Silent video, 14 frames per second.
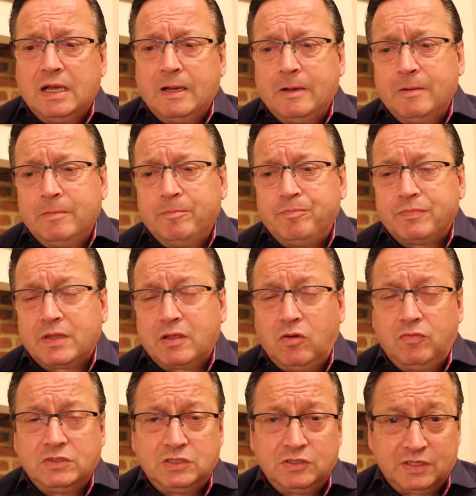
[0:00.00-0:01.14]

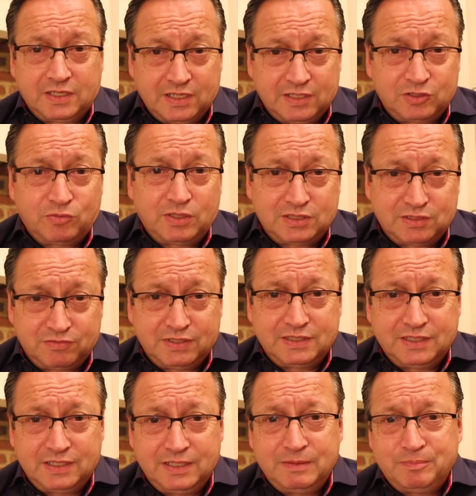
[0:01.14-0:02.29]
Obviously, you can get direct to
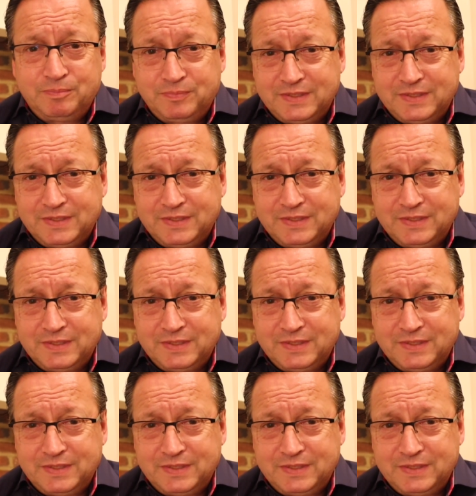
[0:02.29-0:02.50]
vendor there.